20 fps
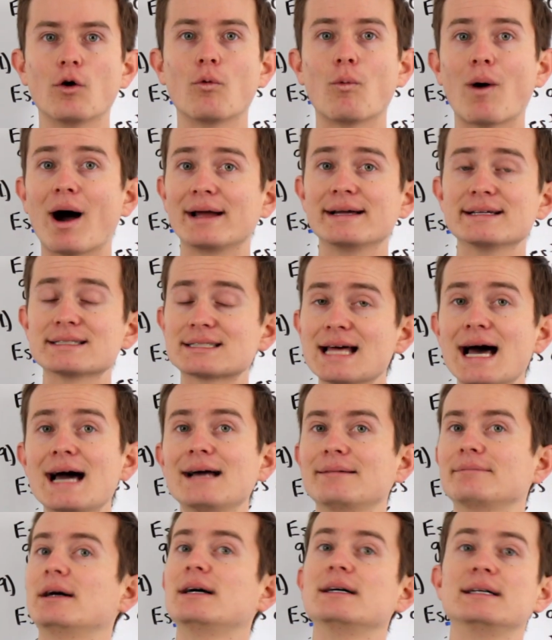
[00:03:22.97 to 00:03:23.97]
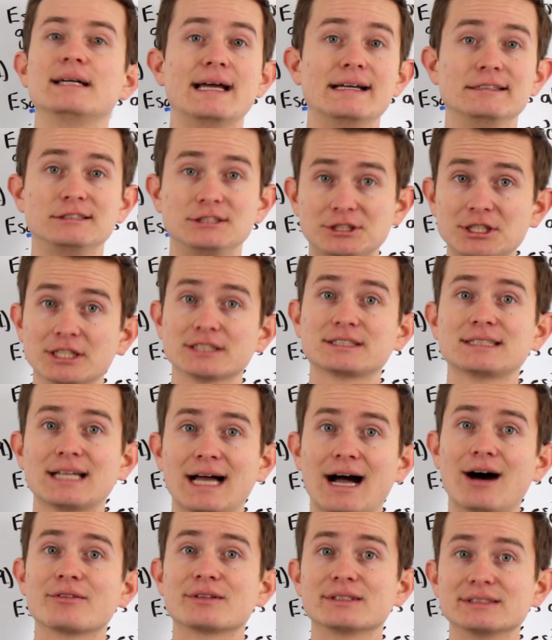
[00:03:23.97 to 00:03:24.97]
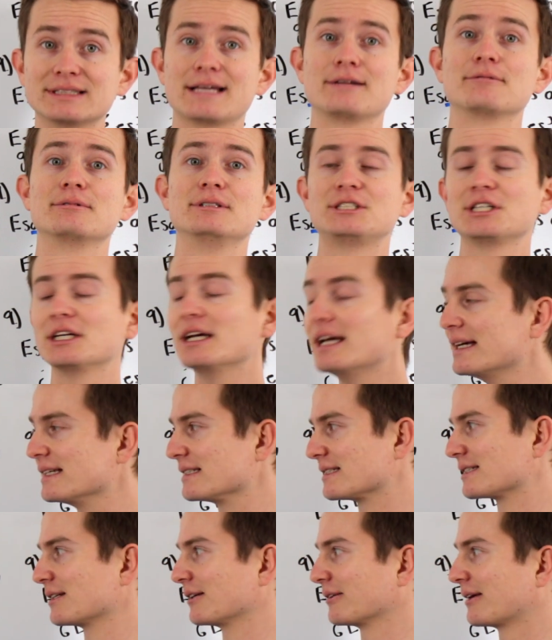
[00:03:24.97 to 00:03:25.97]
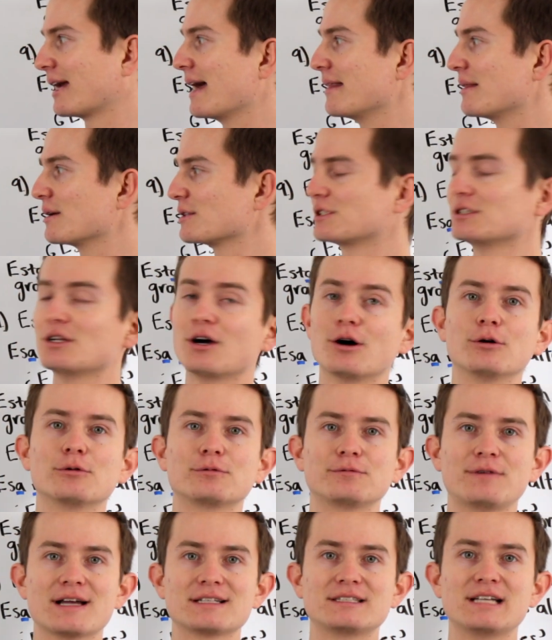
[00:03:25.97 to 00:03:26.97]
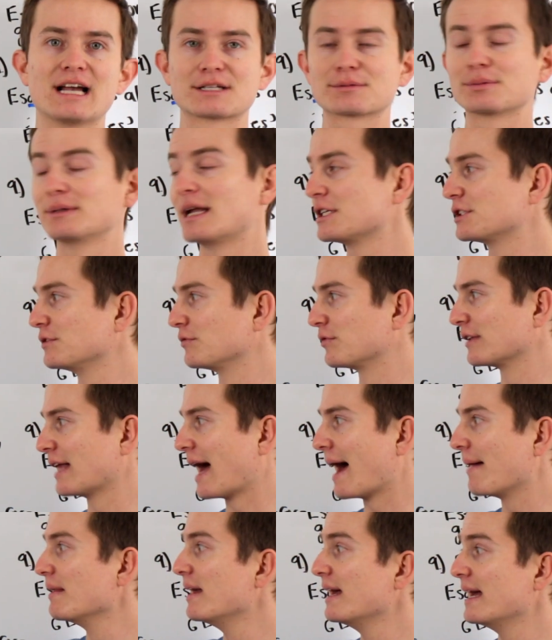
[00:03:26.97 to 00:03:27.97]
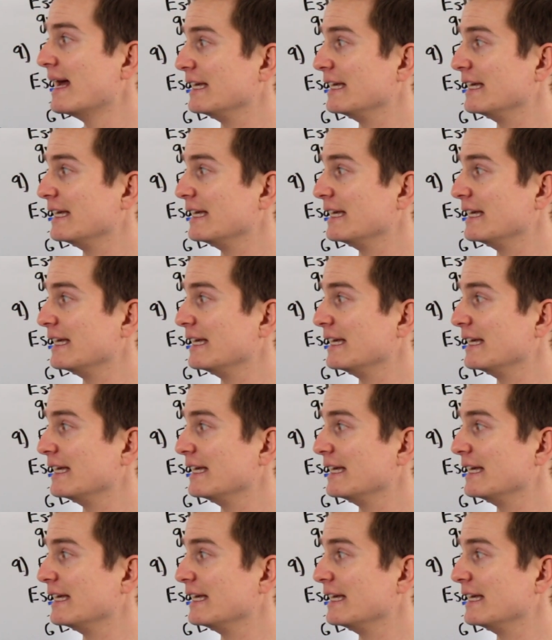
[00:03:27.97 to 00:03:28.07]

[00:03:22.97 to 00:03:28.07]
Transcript: Why is that? It's just how the language is, okay? There's no fancy explanation for that.